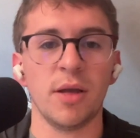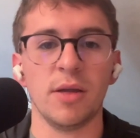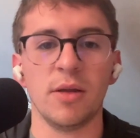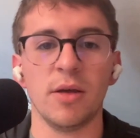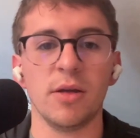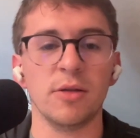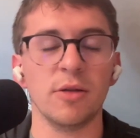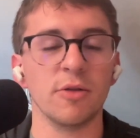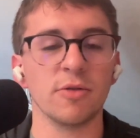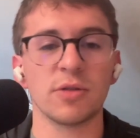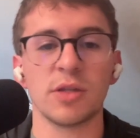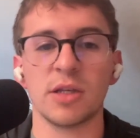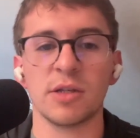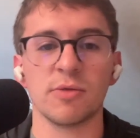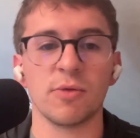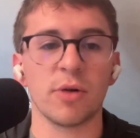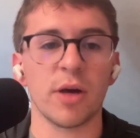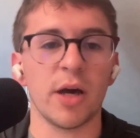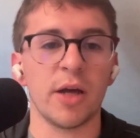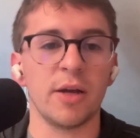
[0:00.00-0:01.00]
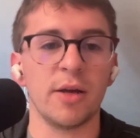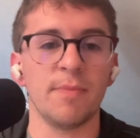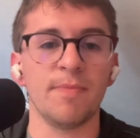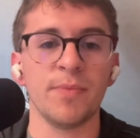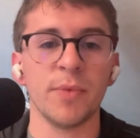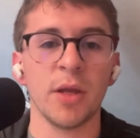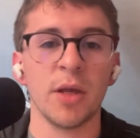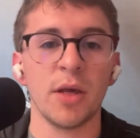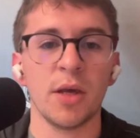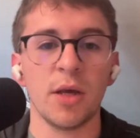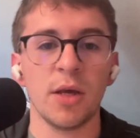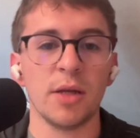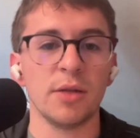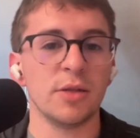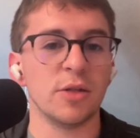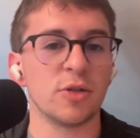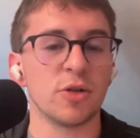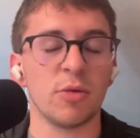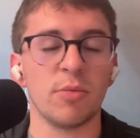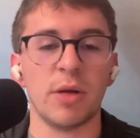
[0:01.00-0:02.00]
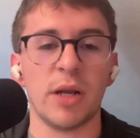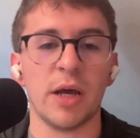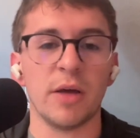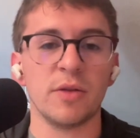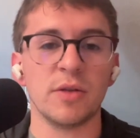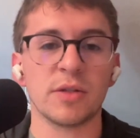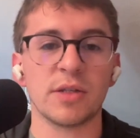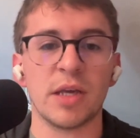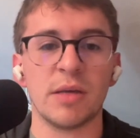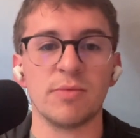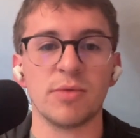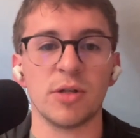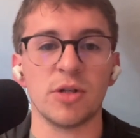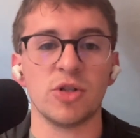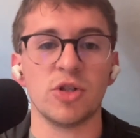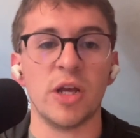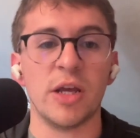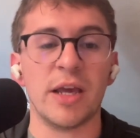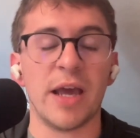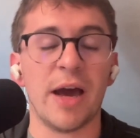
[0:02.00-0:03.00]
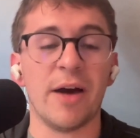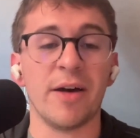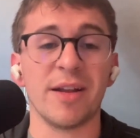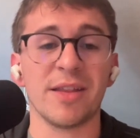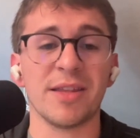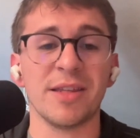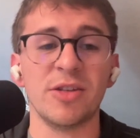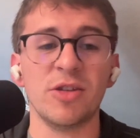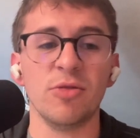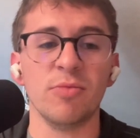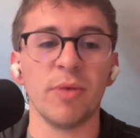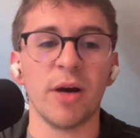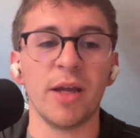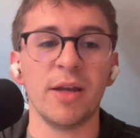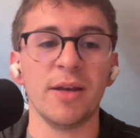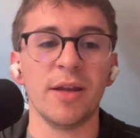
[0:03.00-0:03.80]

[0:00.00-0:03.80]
And those things will kind of determine how this game's going to shake out. I think you